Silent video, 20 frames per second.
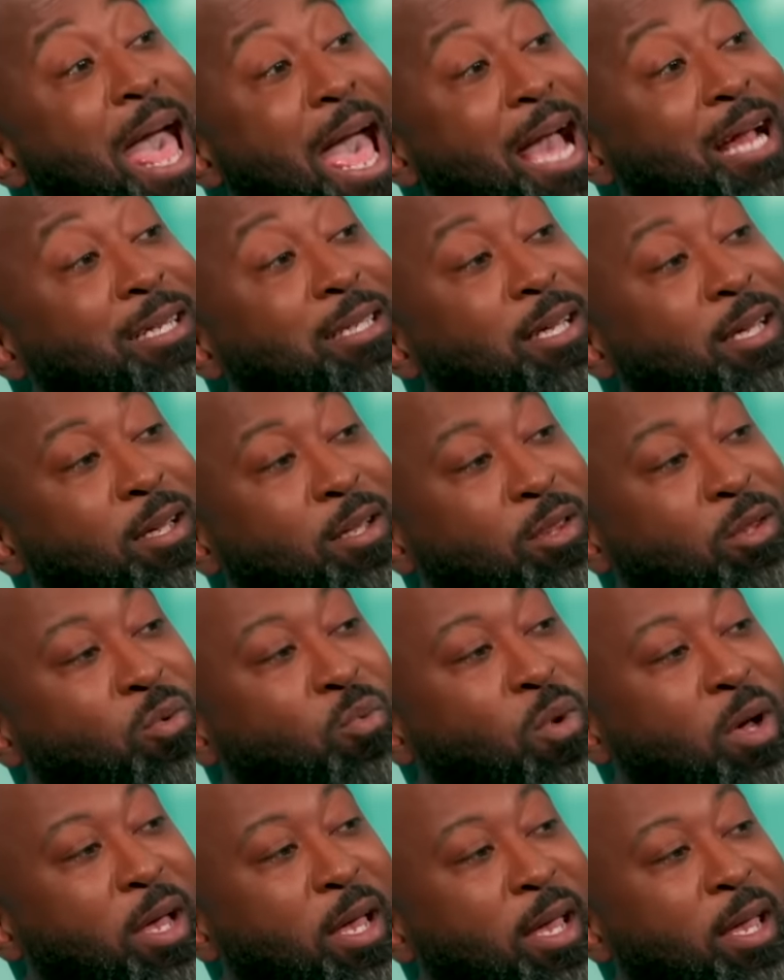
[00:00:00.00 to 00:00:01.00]
acting in the
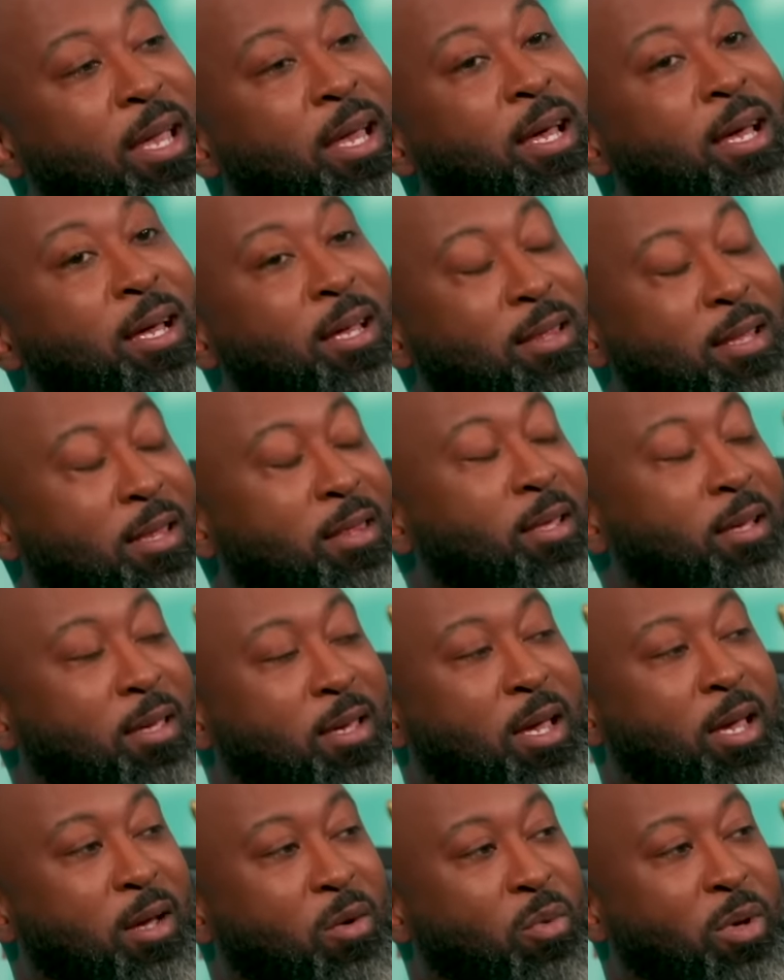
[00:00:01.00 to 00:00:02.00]
way that the
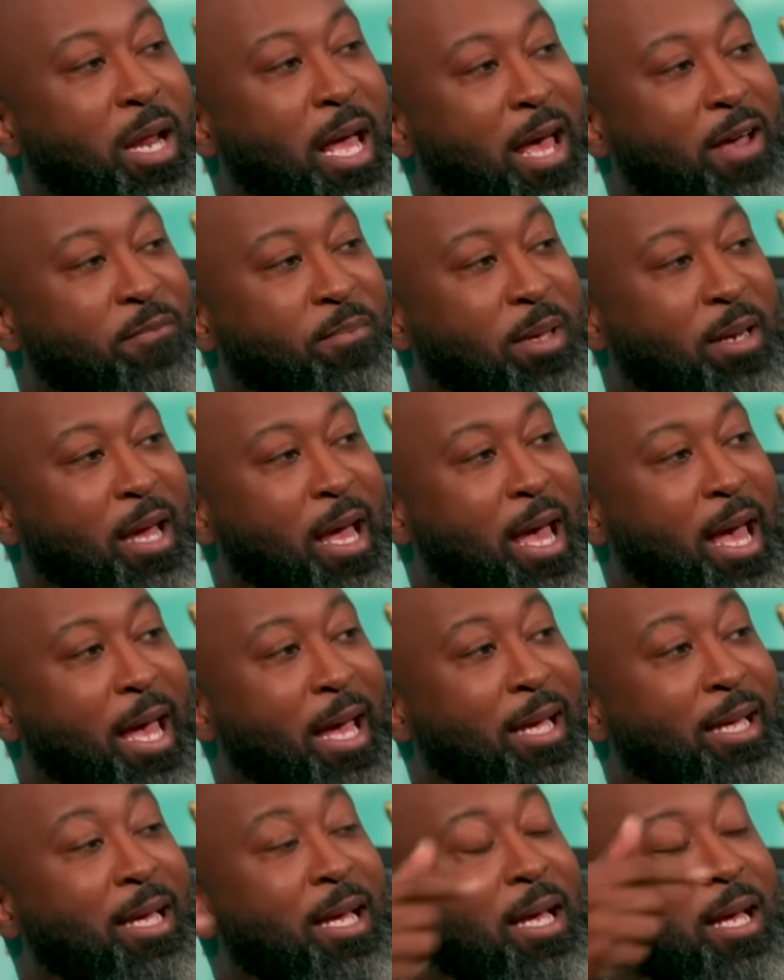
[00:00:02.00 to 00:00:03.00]
king would have me to act.